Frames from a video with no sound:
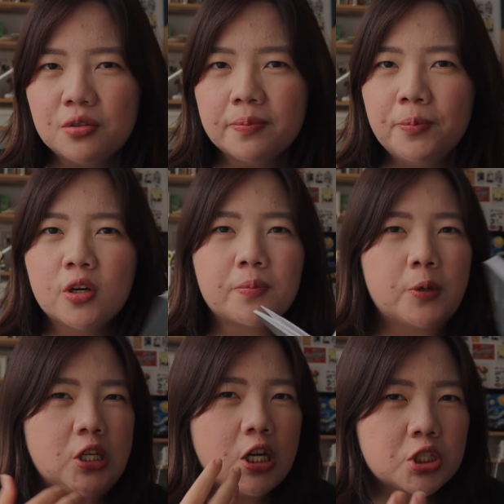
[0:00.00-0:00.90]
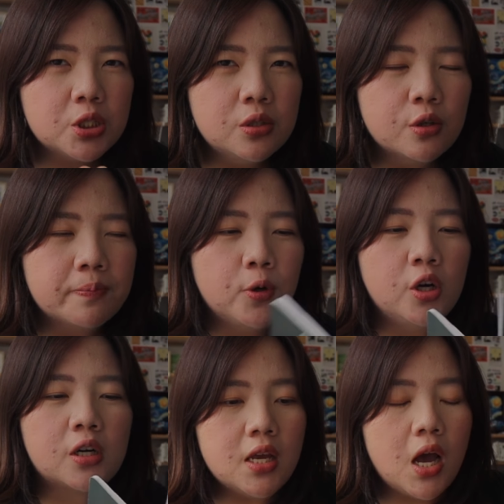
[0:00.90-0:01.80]
notebook, production
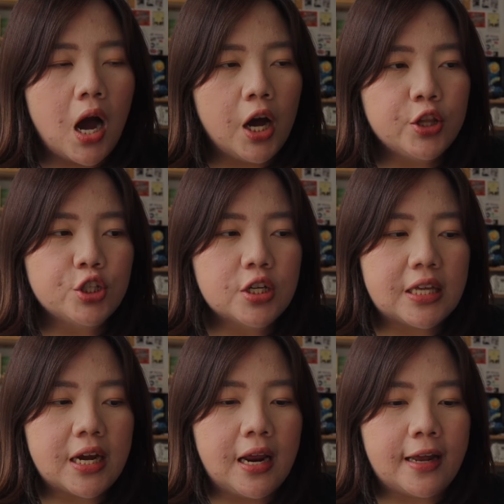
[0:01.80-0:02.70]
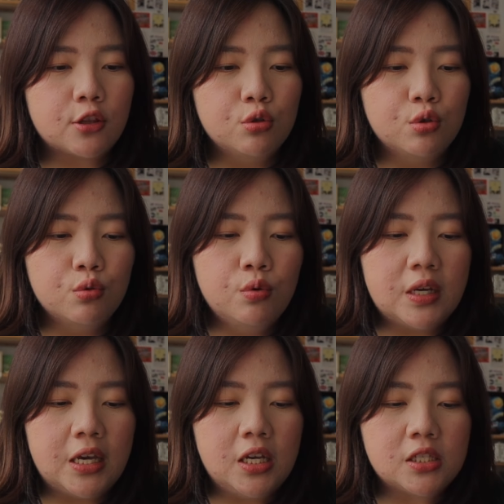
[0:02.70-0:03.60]
notebook. Another thing I like to do
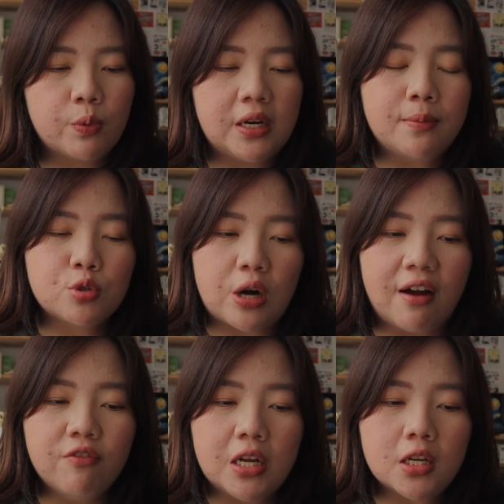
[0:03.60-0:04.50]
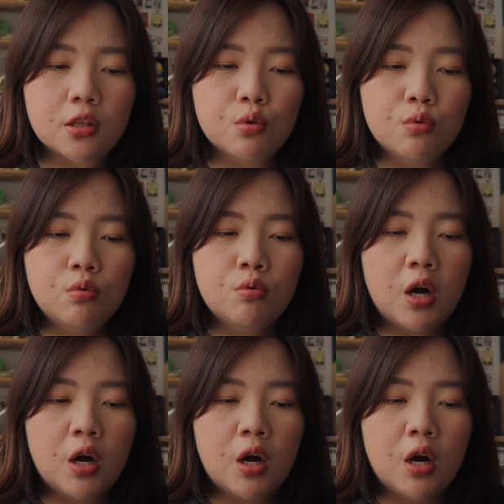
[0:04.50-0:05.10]
is when I'm traveling to